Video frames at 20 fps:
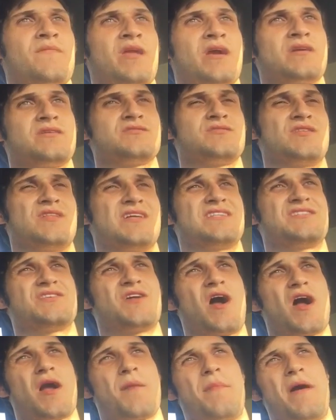So let's
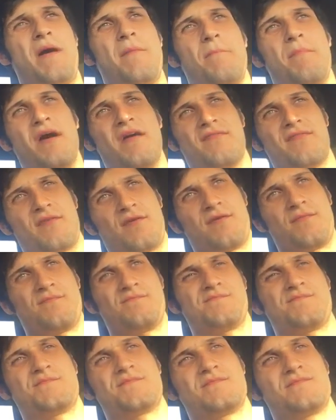talk about Buffer,
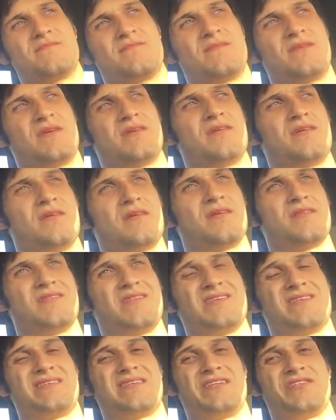
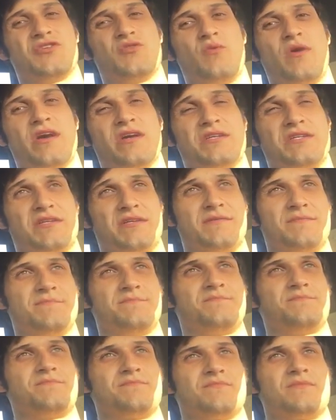the situation.
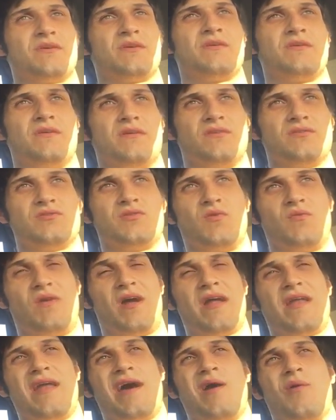So
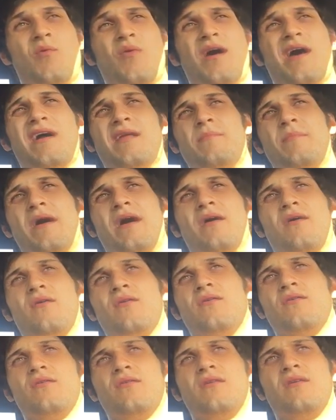right now we're at about
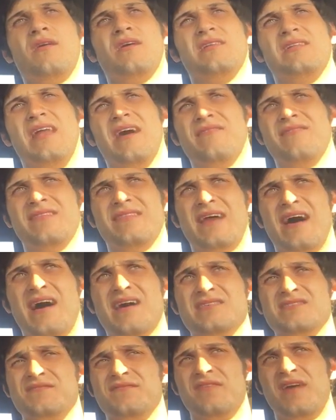
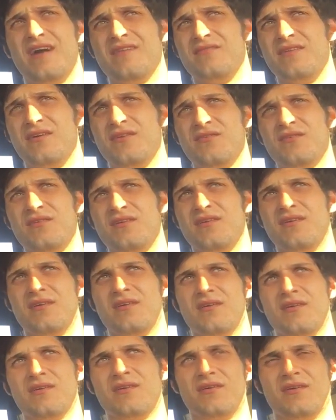11,500,
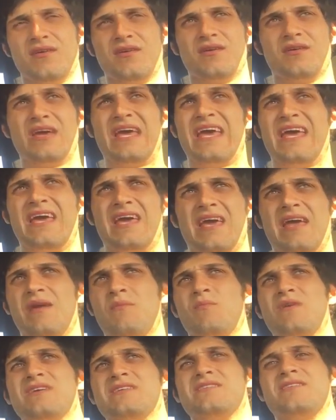
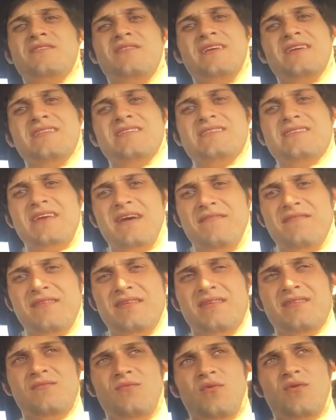and we still need
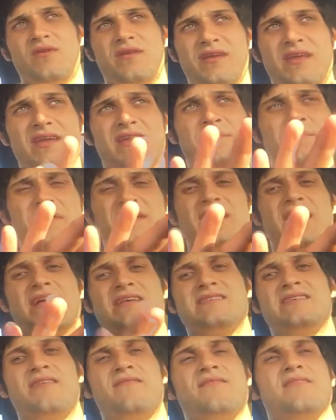to be
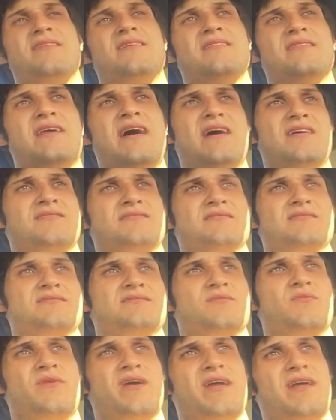at 17,000.
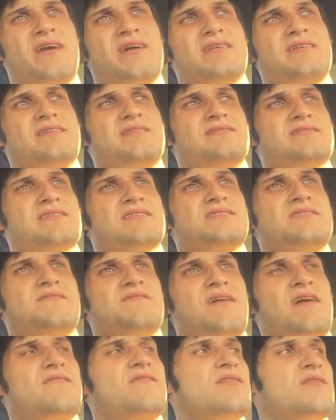So we gotta hit
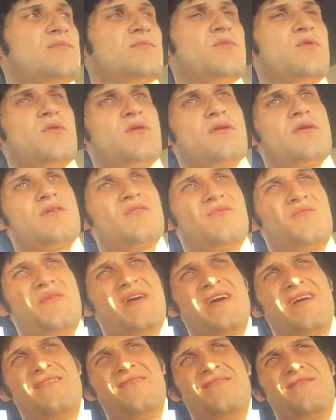6,500 more.
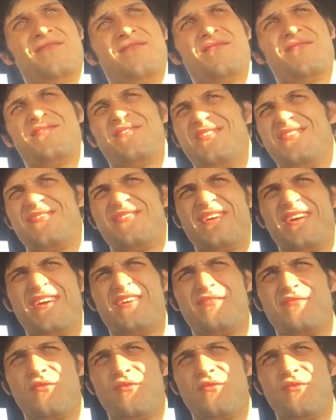We have 3 or